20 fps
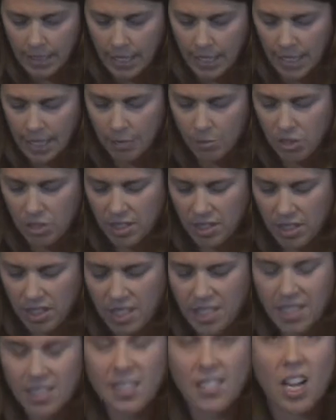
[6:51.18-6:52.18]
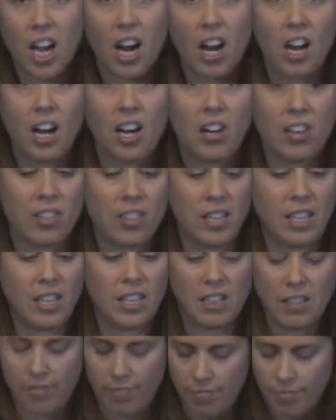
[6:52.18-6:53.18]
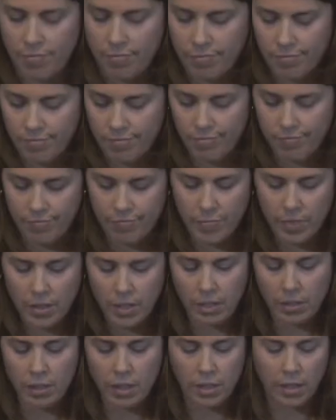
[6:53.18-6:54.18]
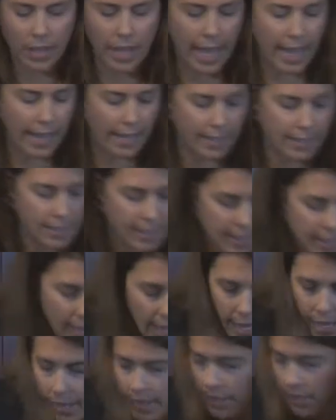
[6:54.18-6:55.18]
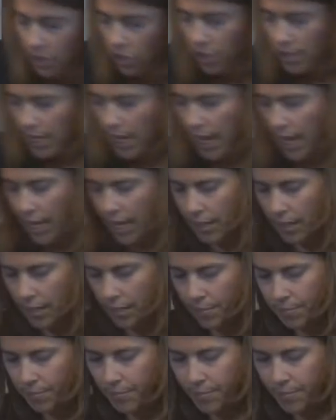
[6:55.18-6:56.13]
And I'm just going to discard the little ends on each side.